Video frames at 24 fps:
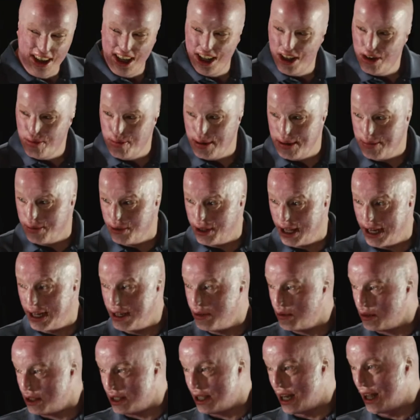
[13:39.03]
met other people that
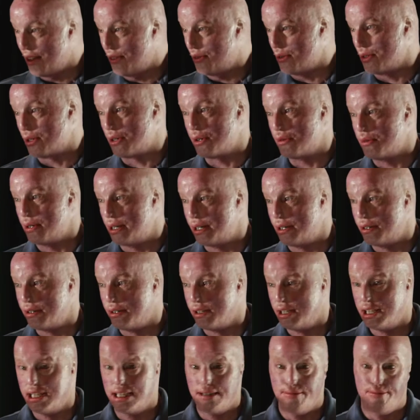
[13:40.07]
it's not their career.
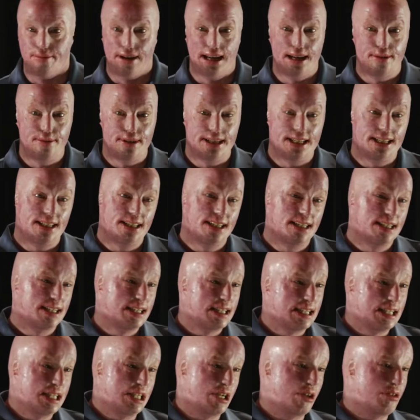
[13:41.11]
Maybe,
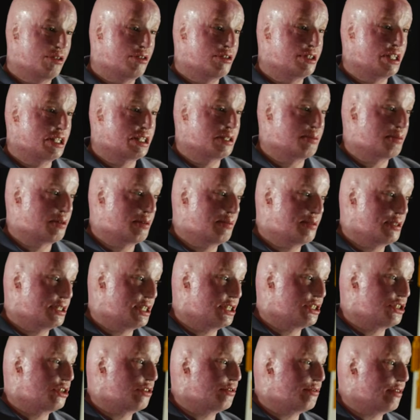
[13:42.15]
you know, their sense of purpose
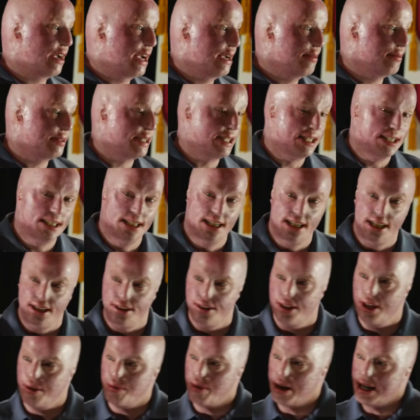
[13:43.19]
is their family.
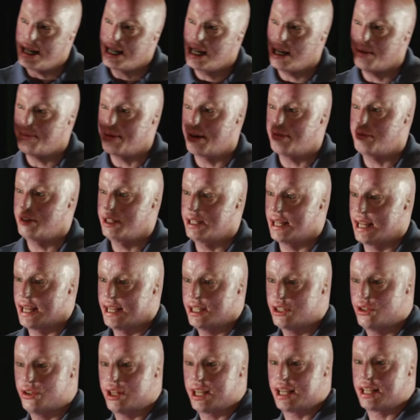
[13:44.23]
They wake up every day
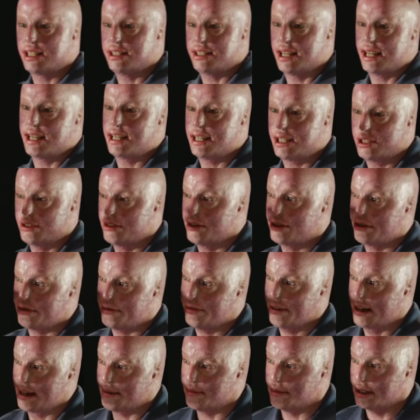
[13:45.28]
so they can take care of their
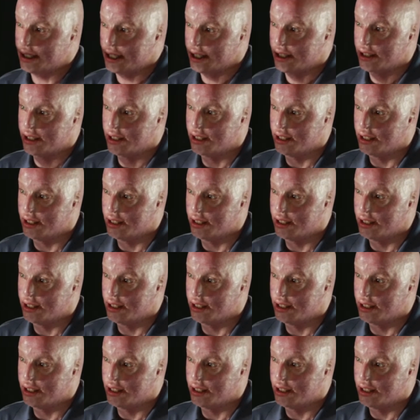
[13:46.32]
family.